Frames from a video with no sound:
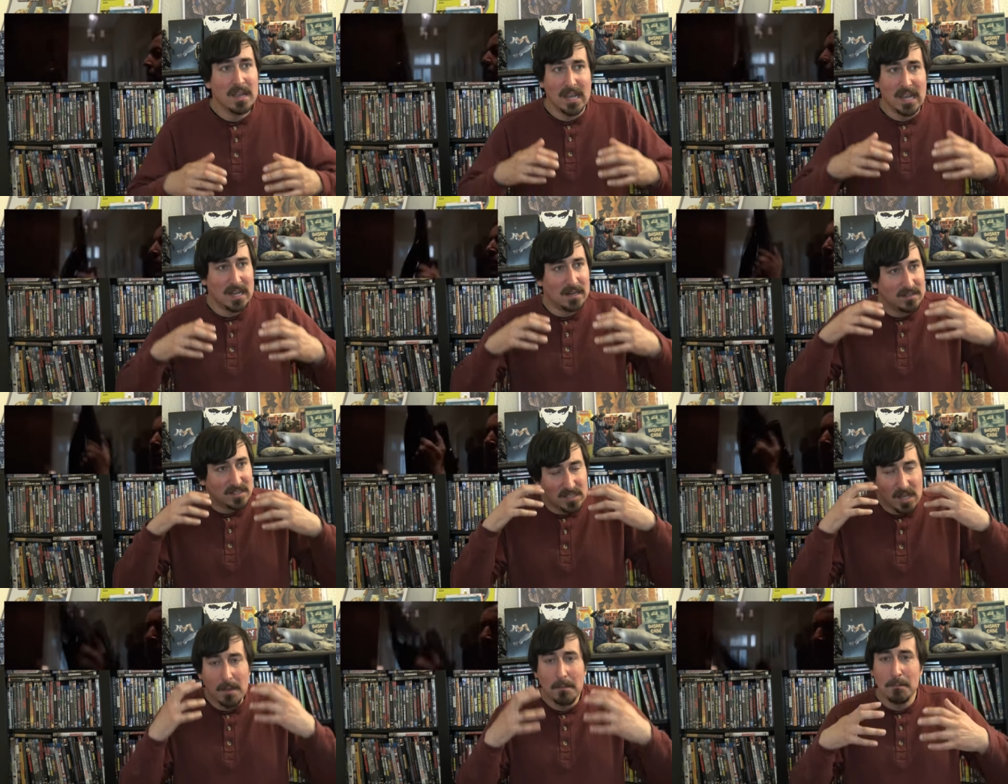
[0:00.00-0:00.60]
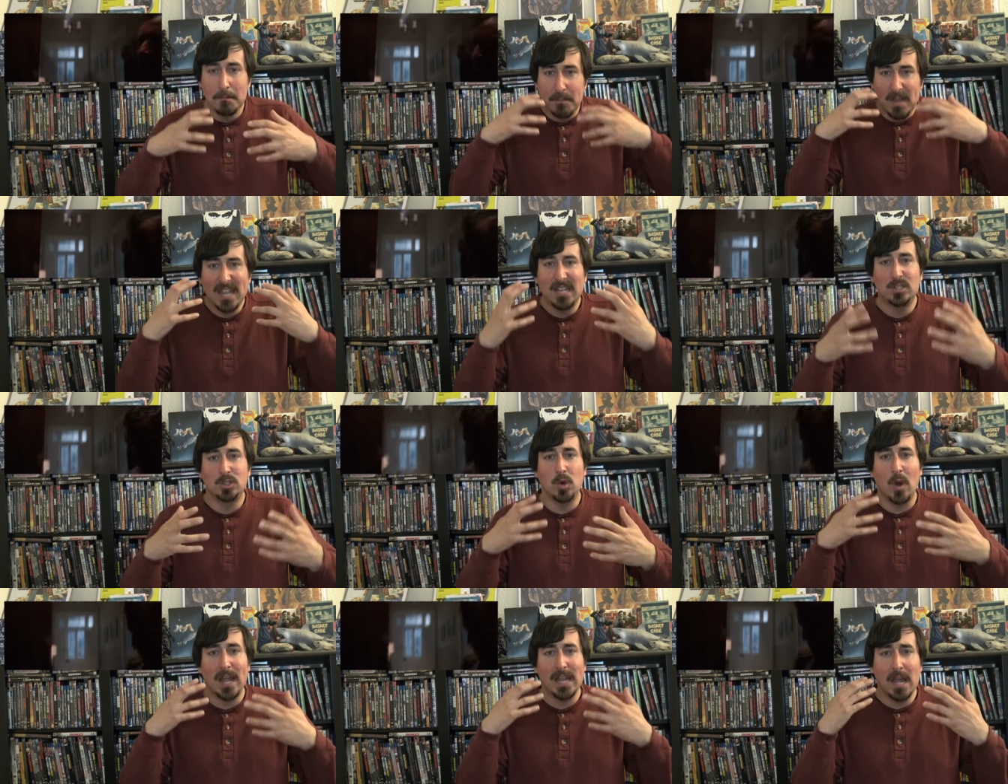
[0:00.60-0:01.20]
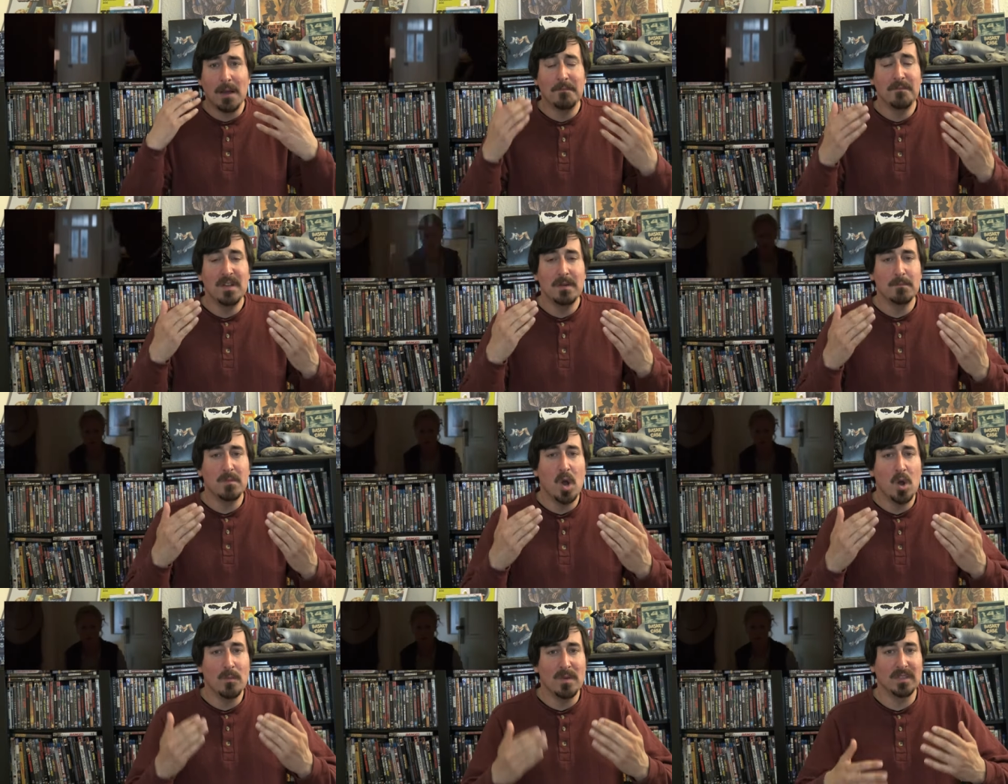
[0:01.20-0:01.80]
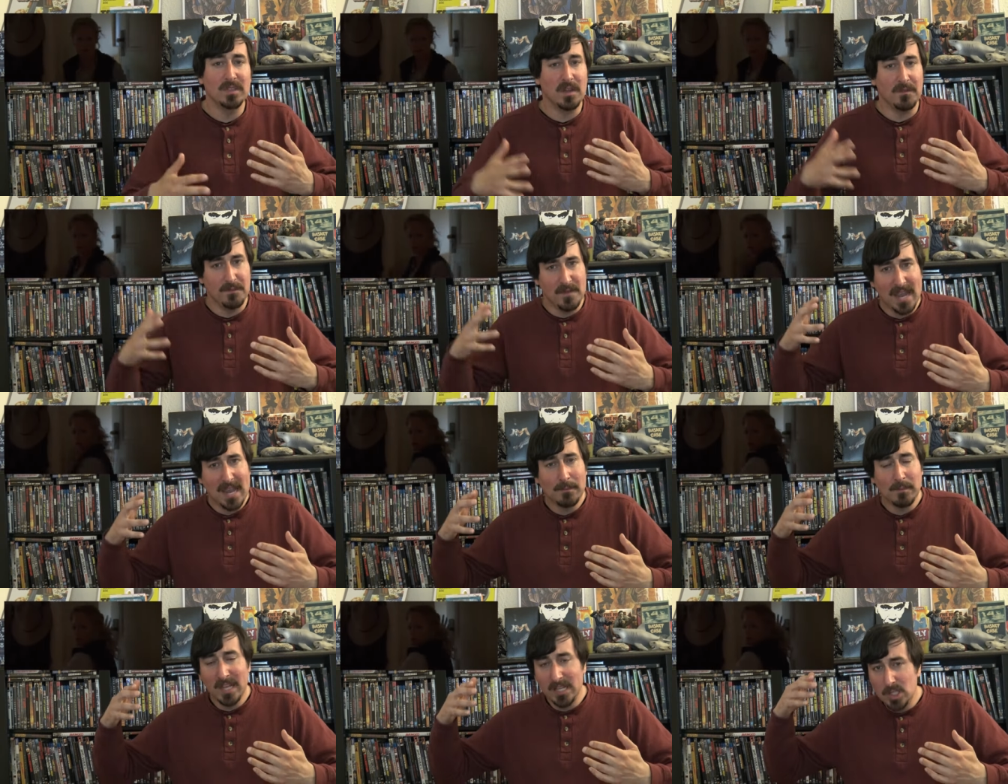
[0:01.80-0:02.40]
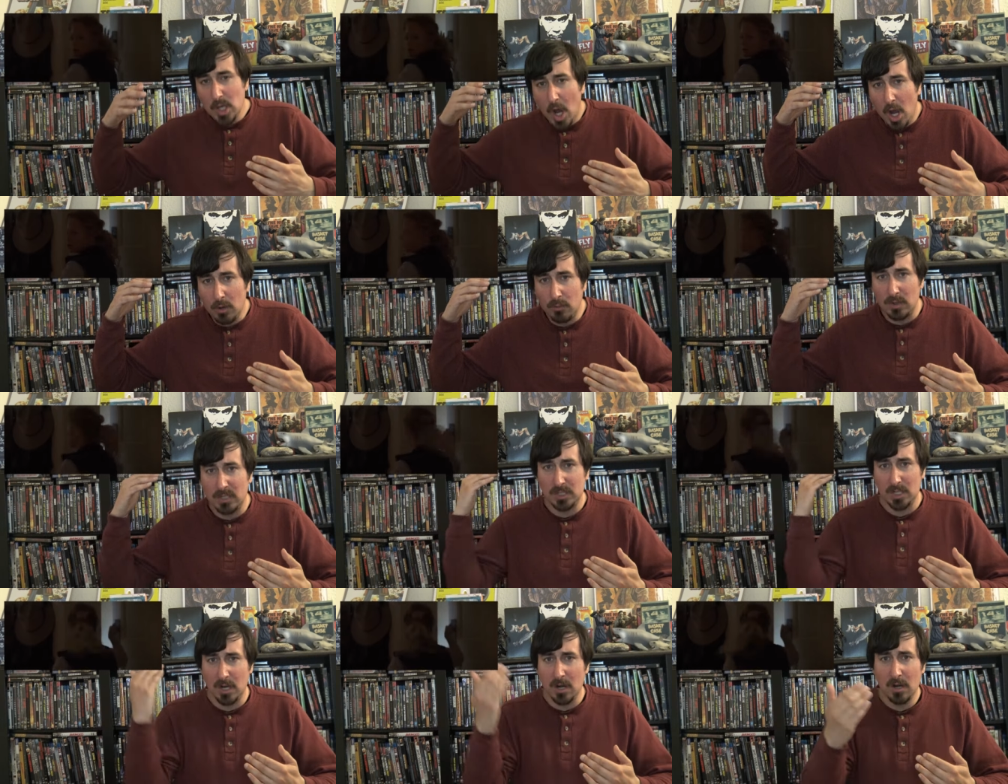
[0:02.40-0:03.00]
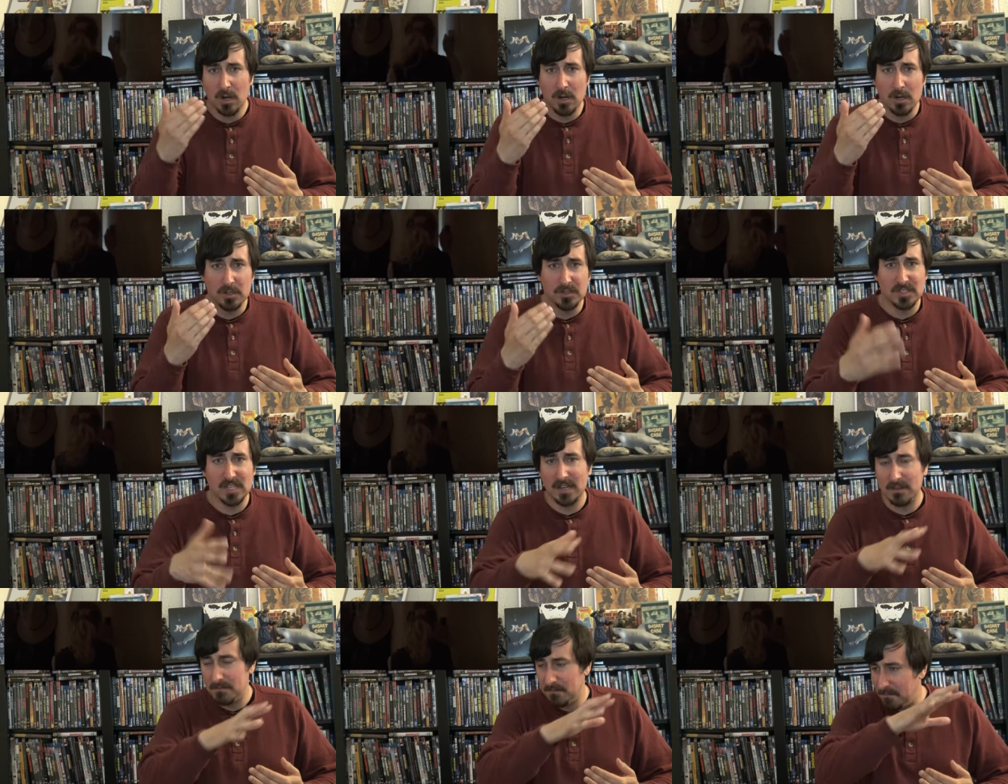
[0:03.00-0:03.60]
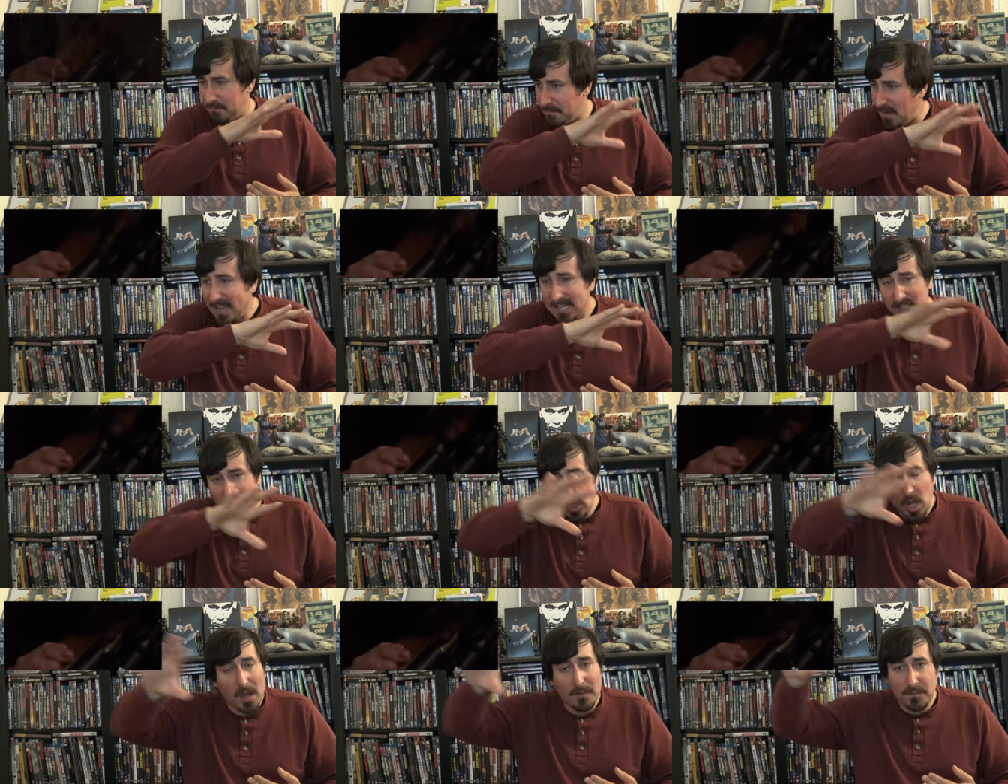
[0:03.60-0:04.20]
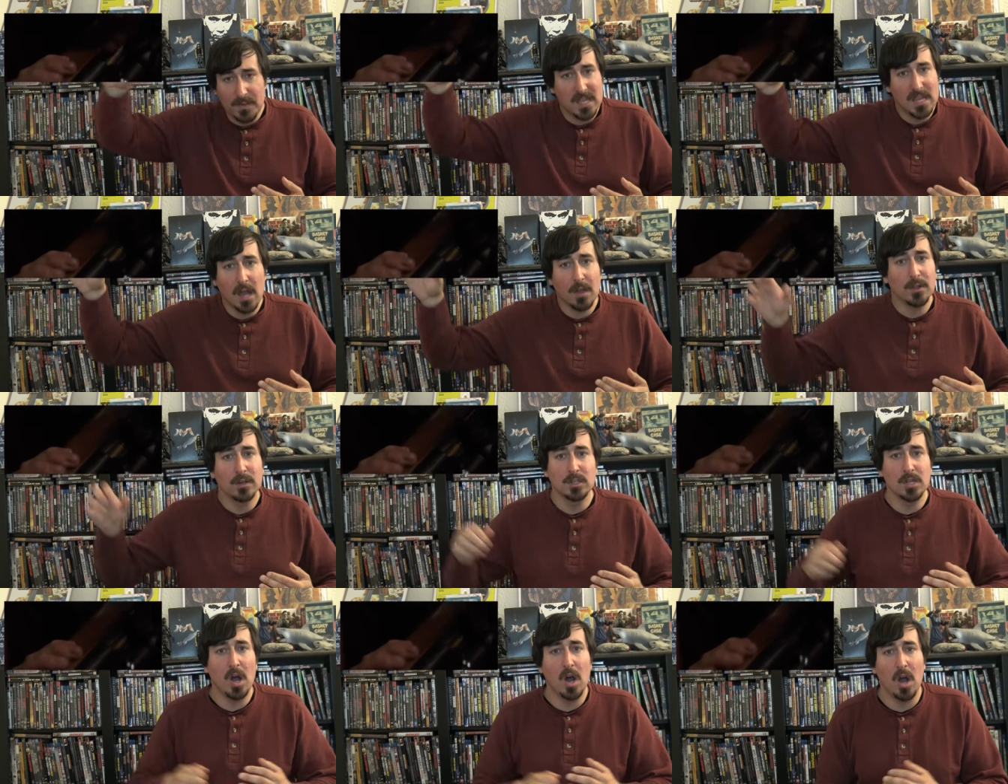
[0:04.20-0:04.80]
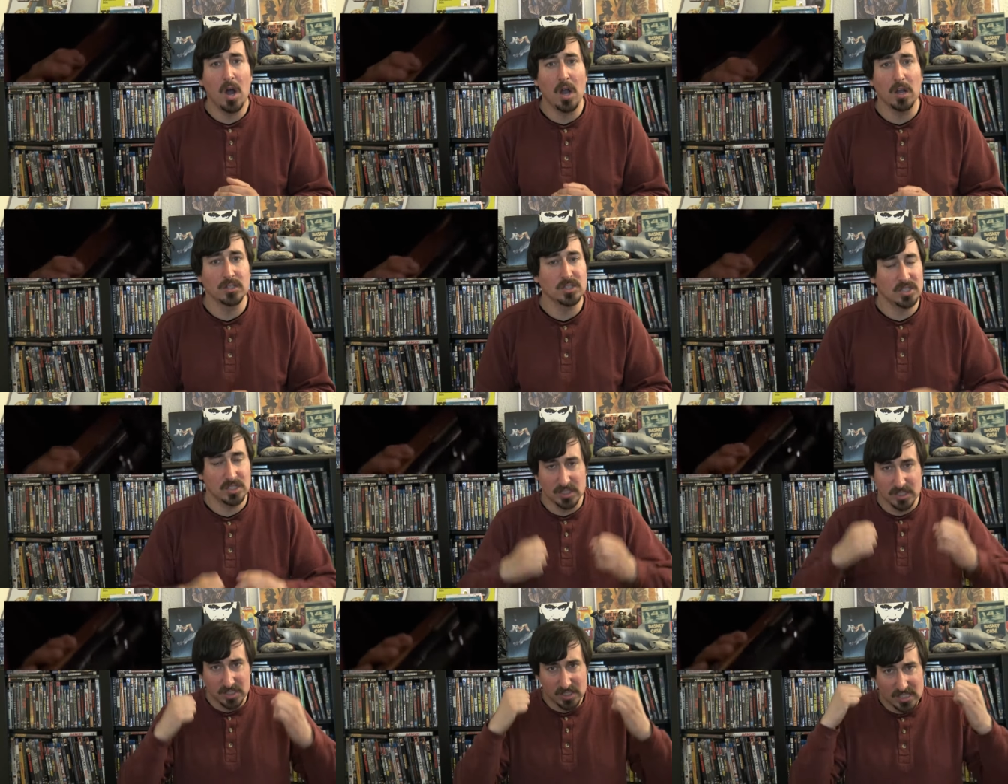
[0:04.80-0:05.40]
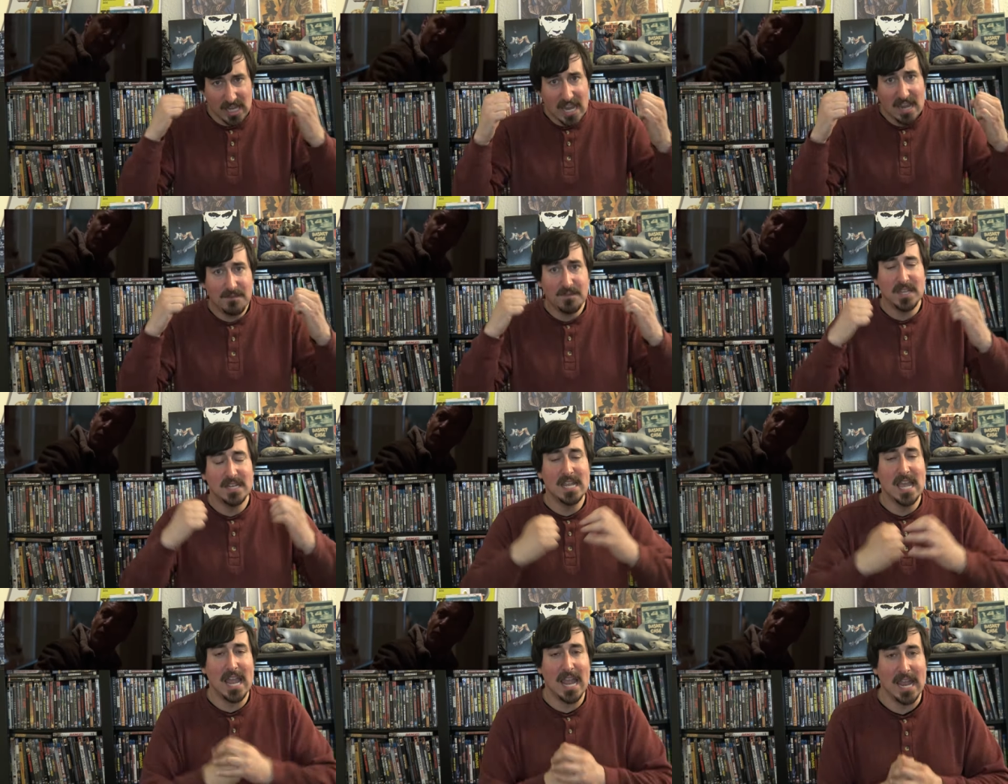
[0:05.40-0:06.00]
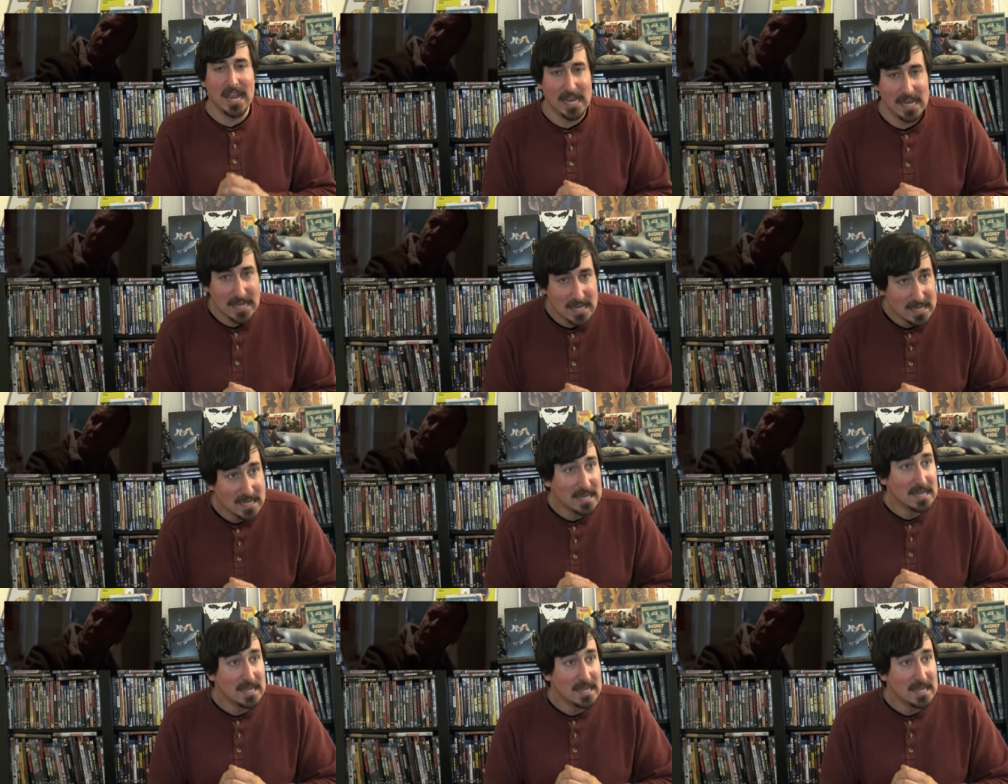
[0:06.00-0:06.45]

in some big triumphant moment, the family dog returns and fights off the other dogs to save the day.